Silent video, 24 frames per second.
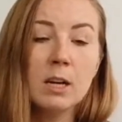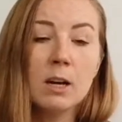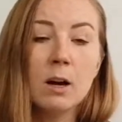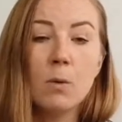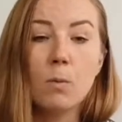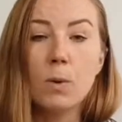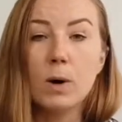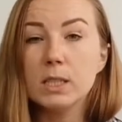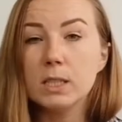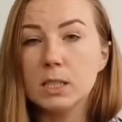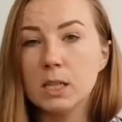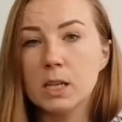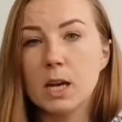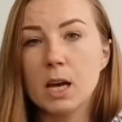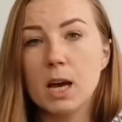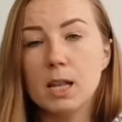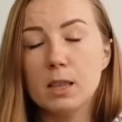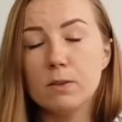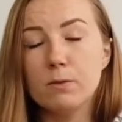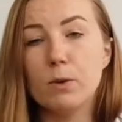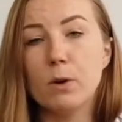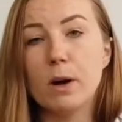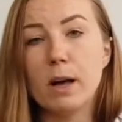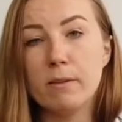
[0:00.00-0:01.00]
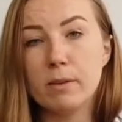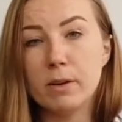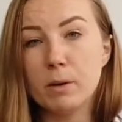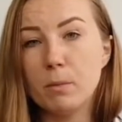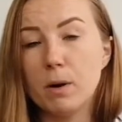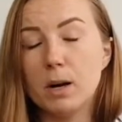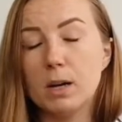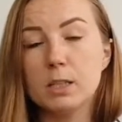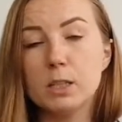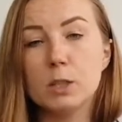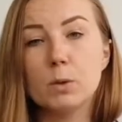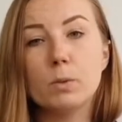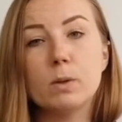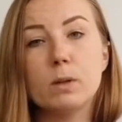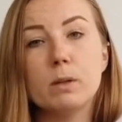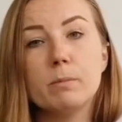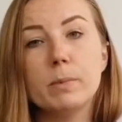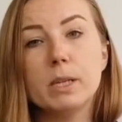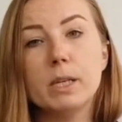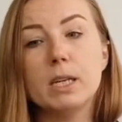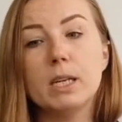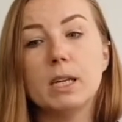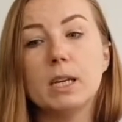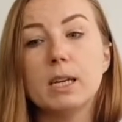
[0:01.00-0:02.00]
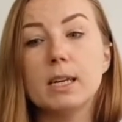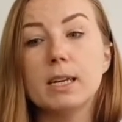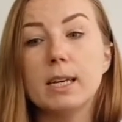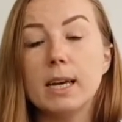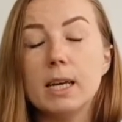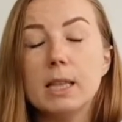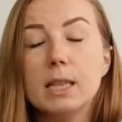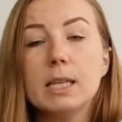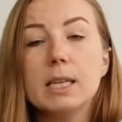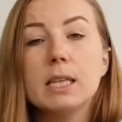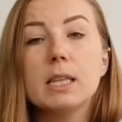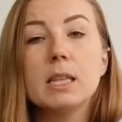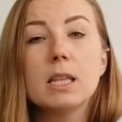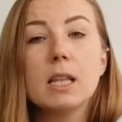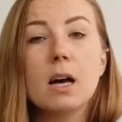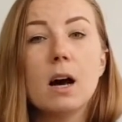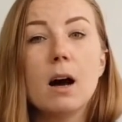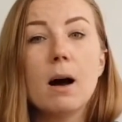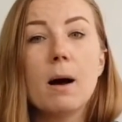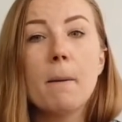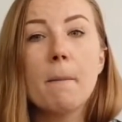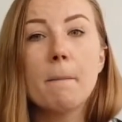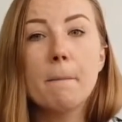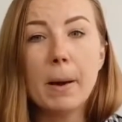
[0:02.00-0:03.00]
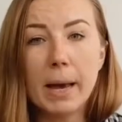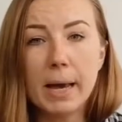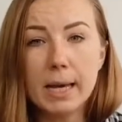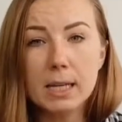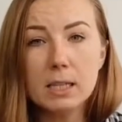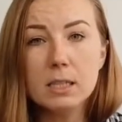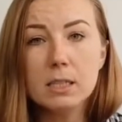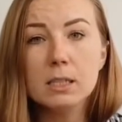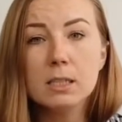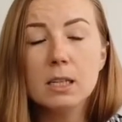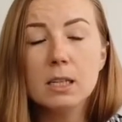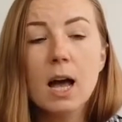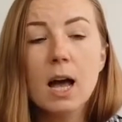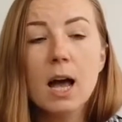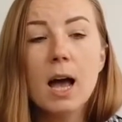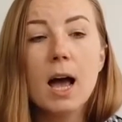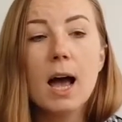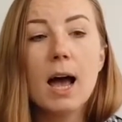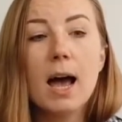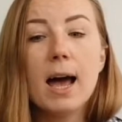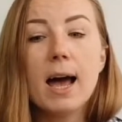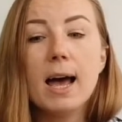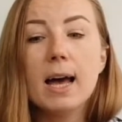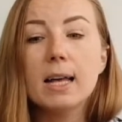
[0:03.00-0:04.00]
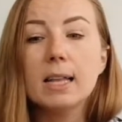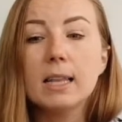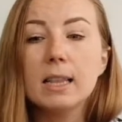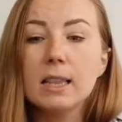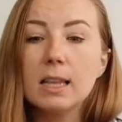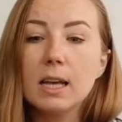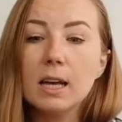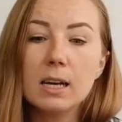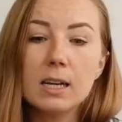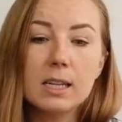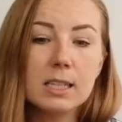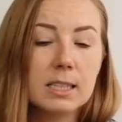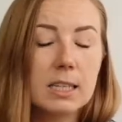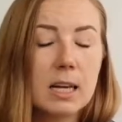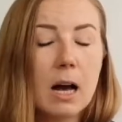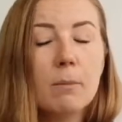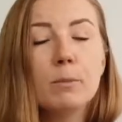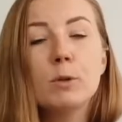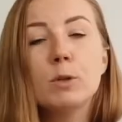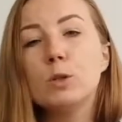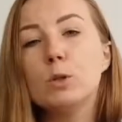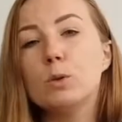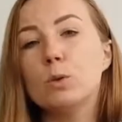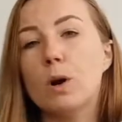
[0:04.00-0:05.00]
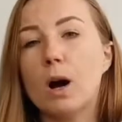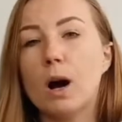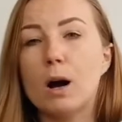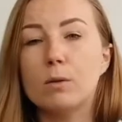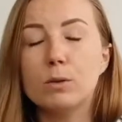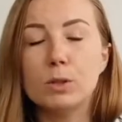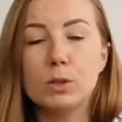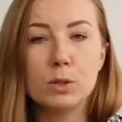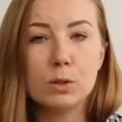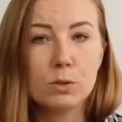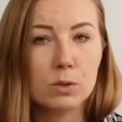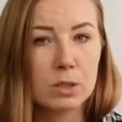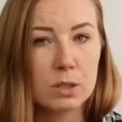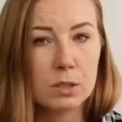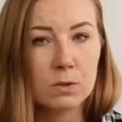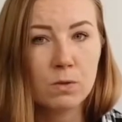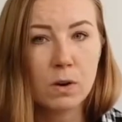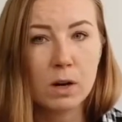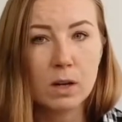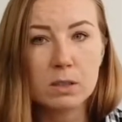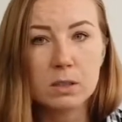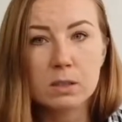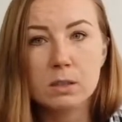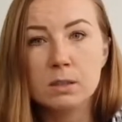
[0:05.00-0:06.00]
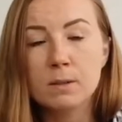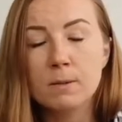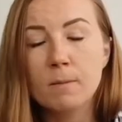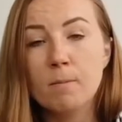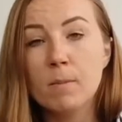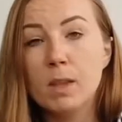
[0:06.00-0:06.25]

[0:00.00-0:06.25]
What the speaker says: Once again, for every month you will be getting paid, and it's up to you how to use these funds.